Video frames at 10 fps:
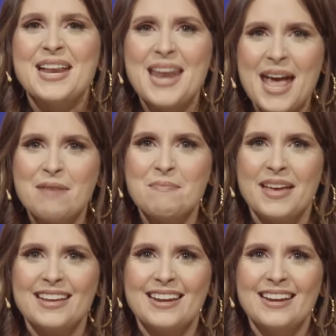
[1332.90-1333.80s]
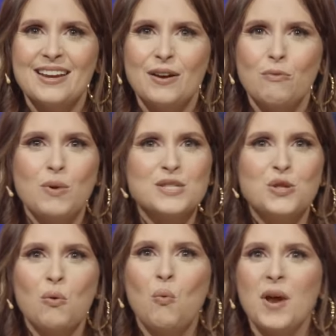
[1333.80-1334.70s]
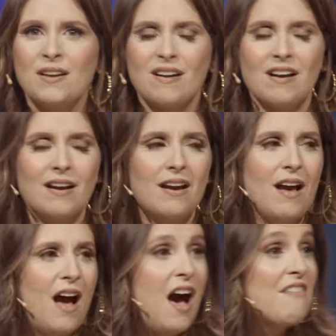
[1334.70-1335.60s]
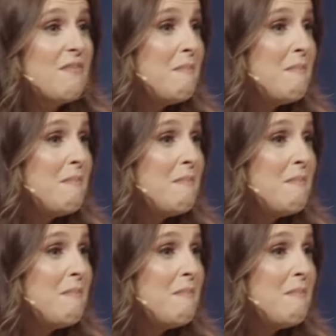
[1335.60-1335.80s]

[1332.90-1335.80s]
Naaman was the winner of